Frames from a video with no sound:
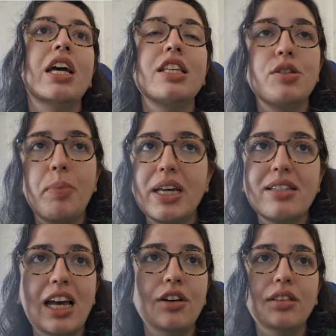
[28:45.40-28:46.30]

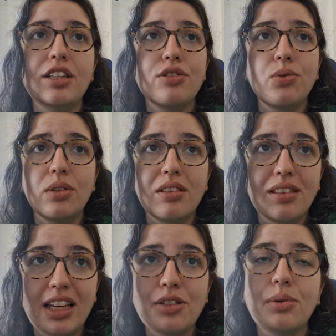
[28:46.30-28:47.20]
Spaced out, these are all the
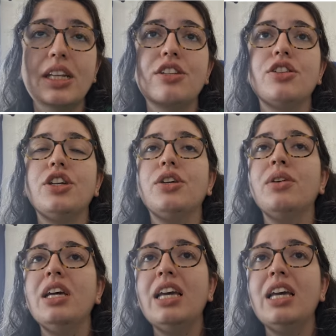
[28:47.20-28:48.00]
things we need to do,